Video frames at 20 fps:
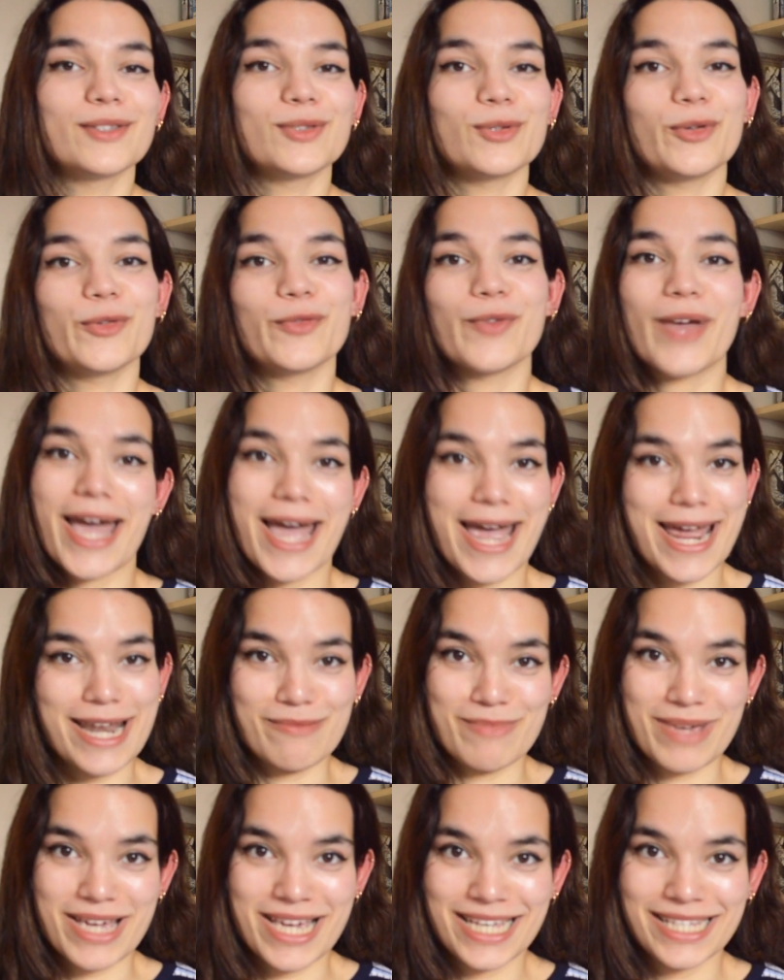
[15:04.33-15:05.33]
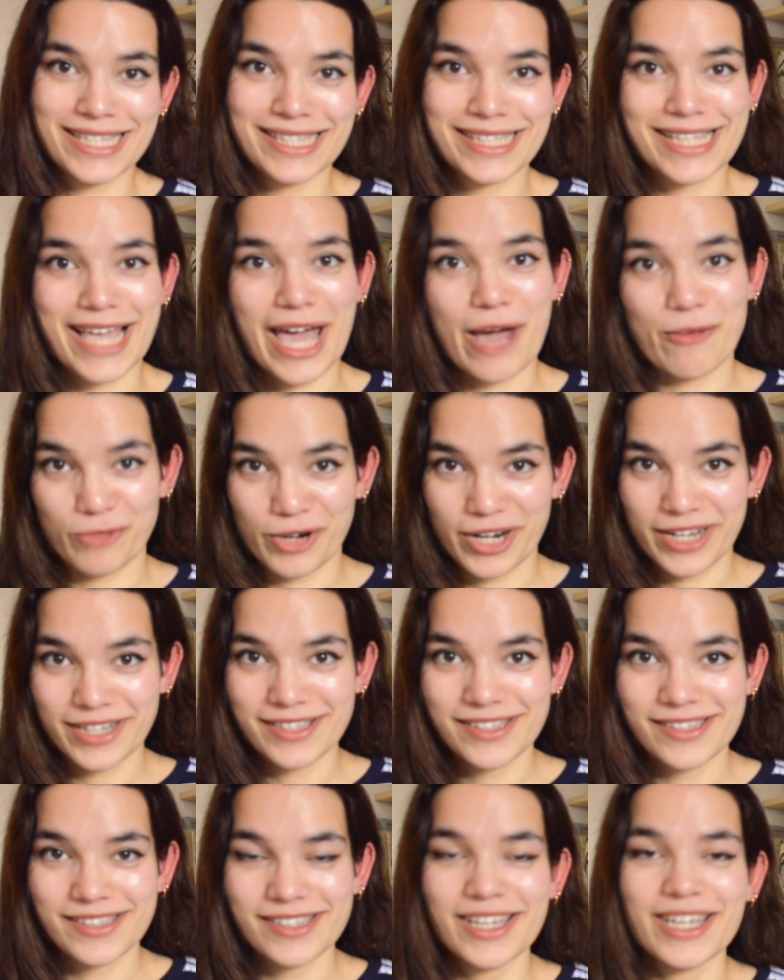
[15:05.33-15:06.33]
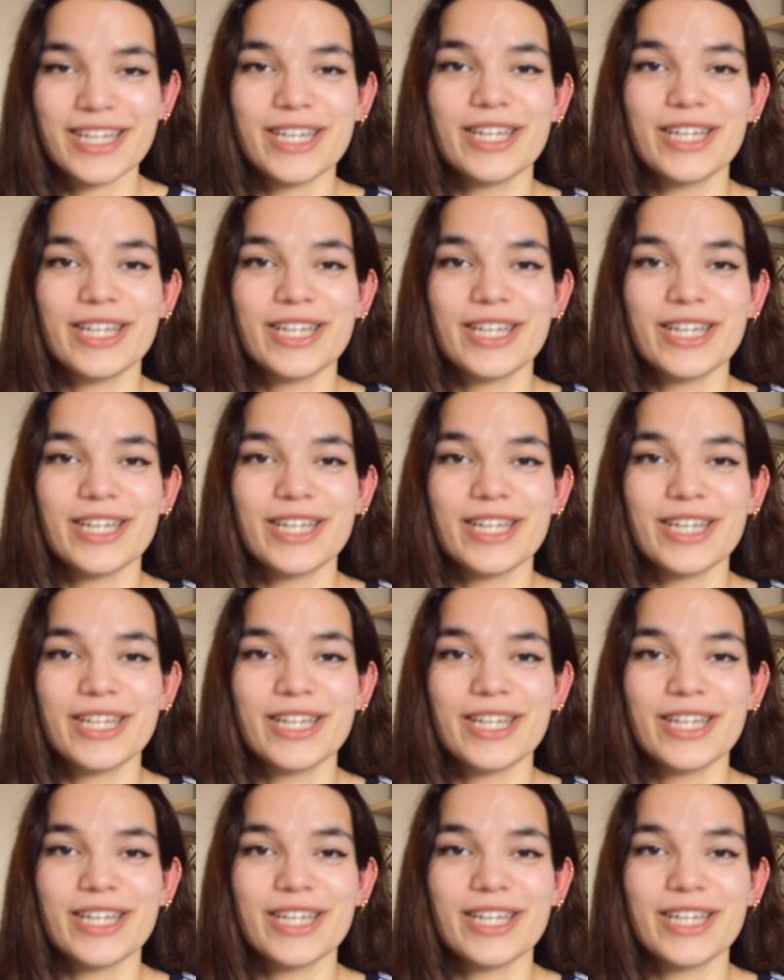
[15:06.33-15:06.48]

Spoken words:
sort of enemies, Emrys,